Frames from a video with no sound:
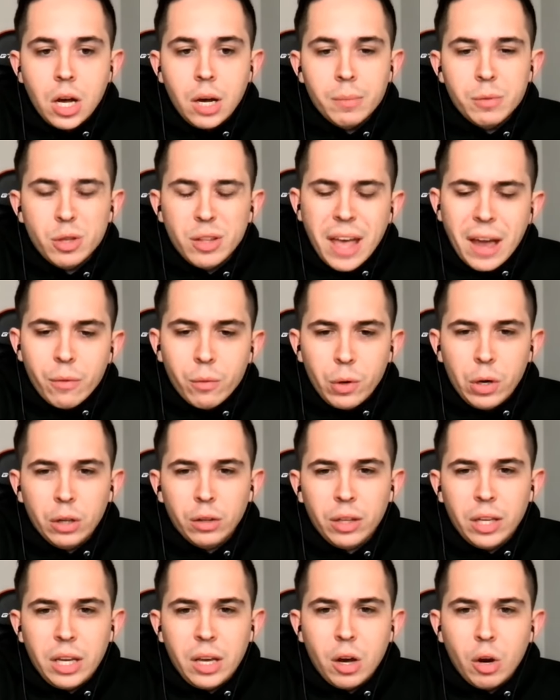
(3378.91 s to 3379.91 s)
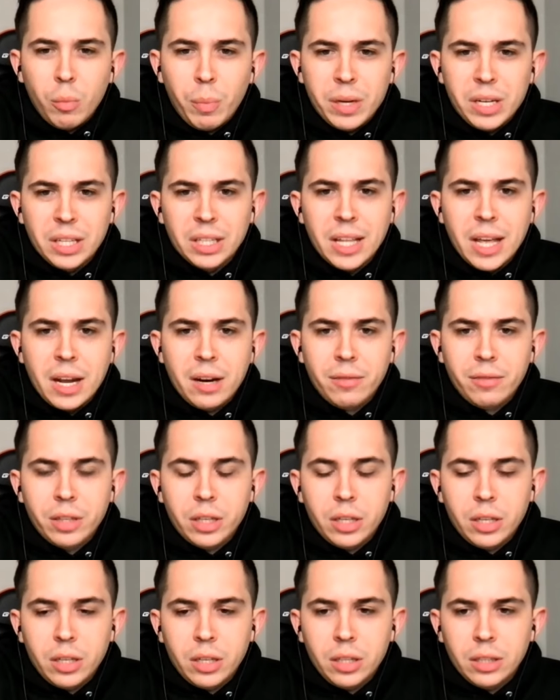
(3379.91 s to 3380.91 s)
So that really opened a lot
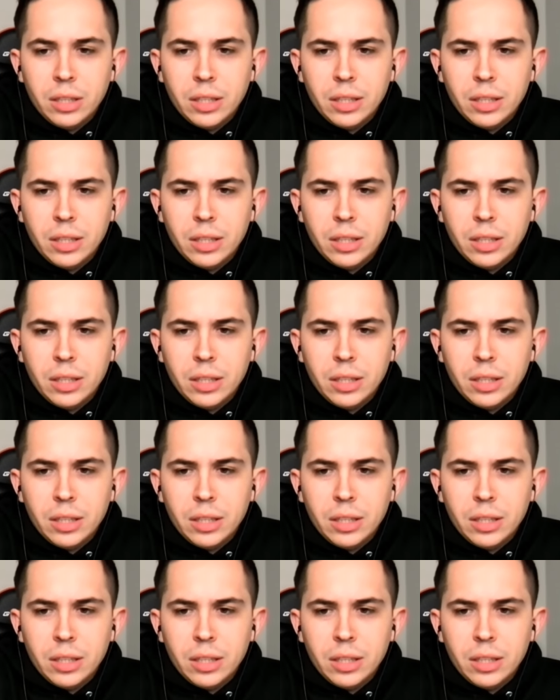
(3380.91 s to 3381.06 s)
of